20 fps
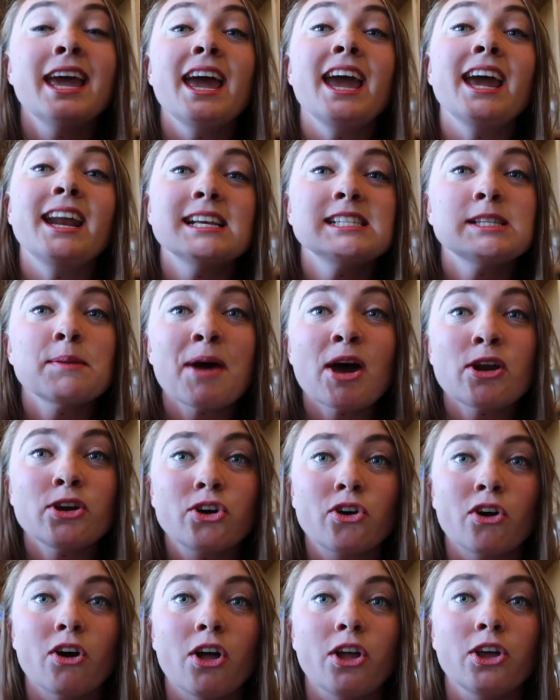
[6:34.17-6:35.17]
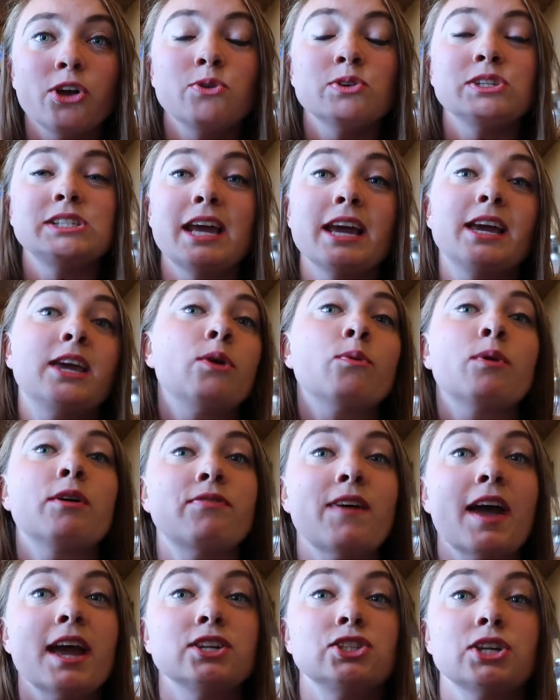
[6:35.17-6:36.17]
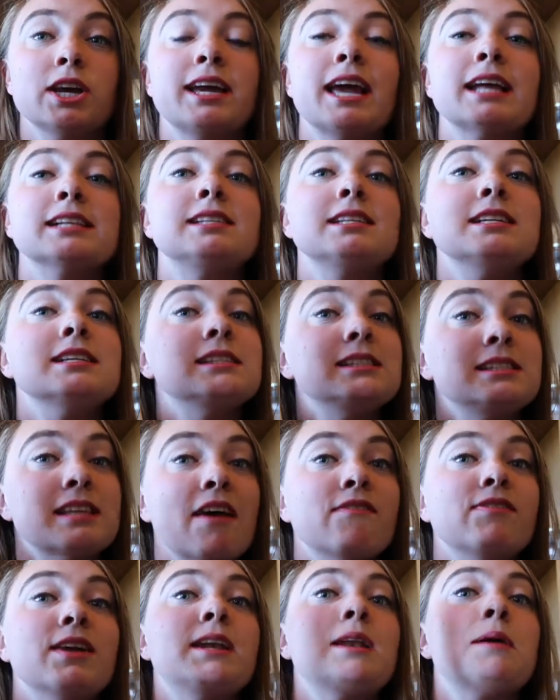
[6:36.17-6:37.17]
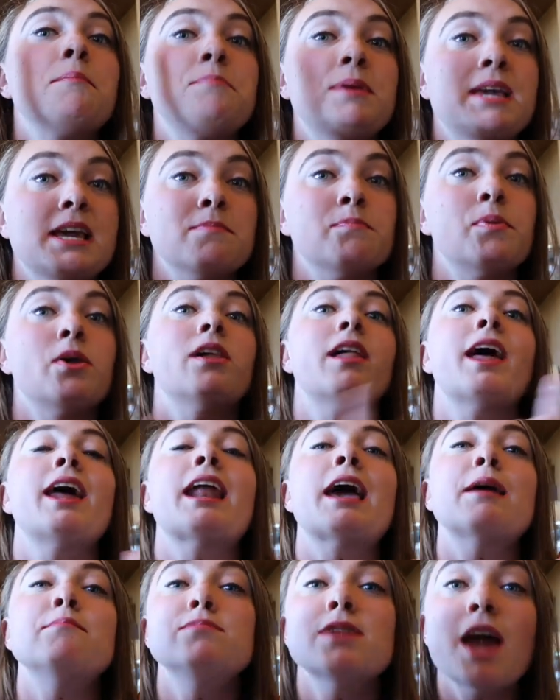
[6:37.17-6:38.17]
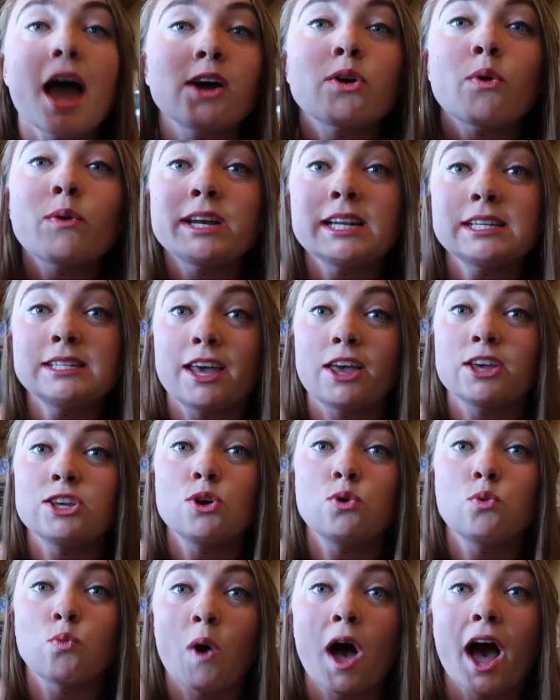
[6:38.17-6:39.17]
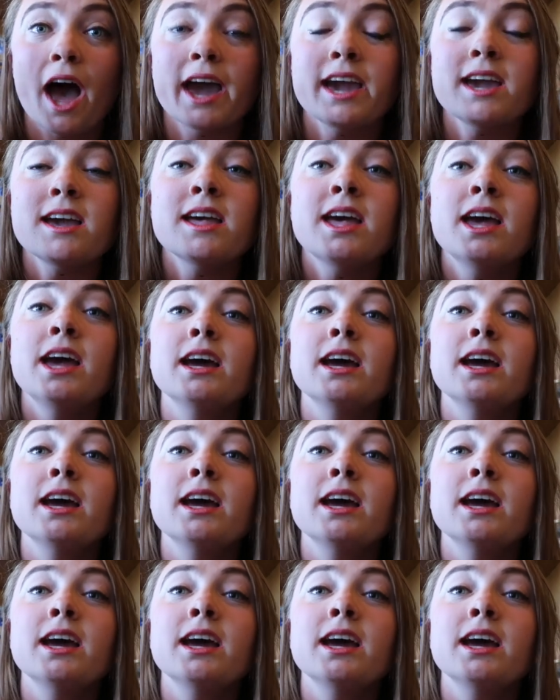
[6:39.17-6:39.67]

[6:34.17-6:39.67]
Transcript: It is about a girl who's taking revenge against these 7 people, and I'm not going to tell you why,